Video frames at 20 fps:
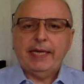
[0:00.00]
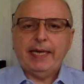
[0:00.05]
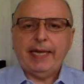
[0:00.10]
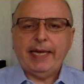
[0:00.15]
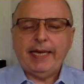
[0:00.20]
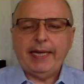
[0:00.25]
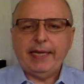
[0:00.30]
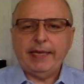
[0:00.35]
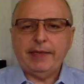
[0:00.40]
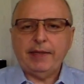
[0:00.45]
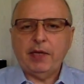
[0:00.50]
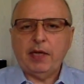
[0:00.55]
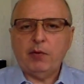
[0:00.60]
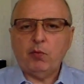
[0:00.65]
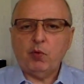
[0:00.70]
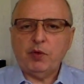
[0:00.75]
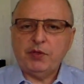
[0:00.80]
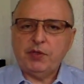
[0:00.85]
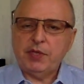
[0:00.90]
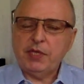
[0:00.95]
and
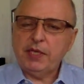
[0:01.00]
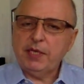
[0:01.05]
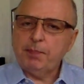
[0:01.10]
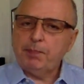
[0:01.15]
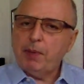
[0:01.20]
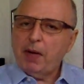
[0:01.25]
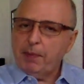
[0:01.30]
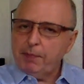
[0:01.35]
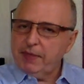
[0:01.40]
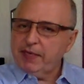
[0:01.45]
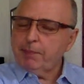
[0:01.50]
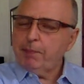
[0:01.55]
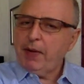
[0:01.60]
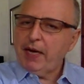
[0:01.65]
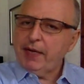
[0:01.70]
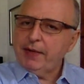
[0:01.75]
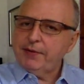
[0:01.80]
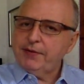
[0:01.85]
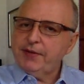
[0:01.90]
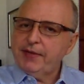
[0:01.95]
we see public
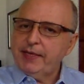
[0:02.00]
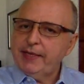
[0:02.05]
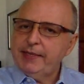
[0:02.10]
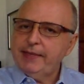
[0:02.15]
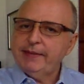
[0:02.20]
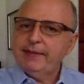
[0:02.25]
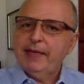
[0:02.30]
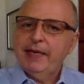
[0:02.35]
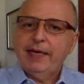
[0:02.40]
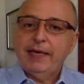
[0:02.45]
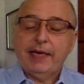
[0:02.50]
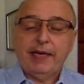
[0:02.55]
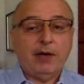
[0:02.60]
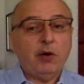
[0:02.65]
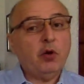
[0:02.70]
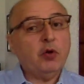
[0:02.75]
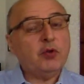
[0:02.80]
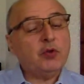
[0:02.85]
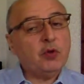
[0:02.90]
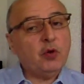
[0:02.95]
policies and
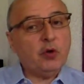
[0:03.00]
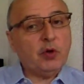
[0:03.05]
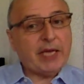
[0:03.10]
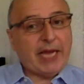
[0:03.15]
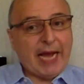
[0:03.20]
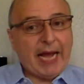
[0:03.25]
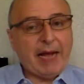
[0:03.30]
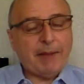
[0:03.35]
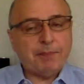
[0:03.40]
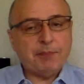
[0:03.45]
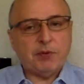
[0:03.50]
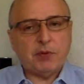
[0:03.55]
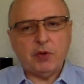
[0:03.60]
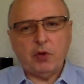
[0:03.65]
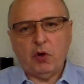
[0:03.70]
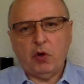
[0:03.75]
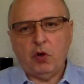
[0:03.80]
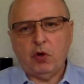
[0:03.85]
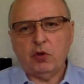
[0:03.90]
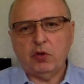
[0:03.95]
also gaps
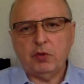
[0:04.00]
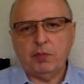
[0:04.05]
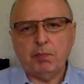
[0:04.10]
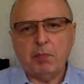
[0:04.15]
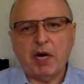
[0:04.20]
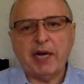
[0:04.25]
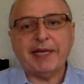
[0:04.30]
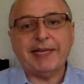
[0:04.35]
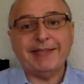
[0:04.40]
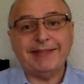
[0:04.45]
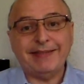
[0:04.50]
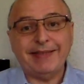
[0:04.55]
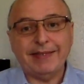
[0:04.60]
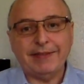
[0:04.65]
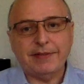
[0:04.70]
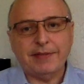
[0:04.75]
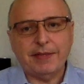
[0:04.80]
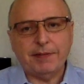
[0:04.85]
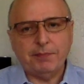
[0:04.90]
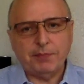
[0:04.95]
on market
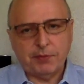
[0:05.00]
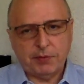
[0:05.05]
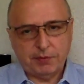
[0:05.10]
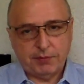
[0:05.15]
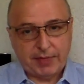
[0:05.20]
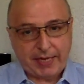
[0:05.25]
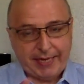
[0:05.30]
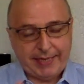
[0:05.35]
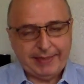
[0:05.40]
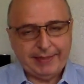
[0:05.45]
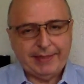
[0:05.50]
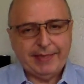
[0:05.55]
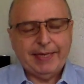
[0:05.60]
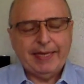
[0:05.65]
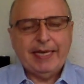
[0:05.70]
systems, right?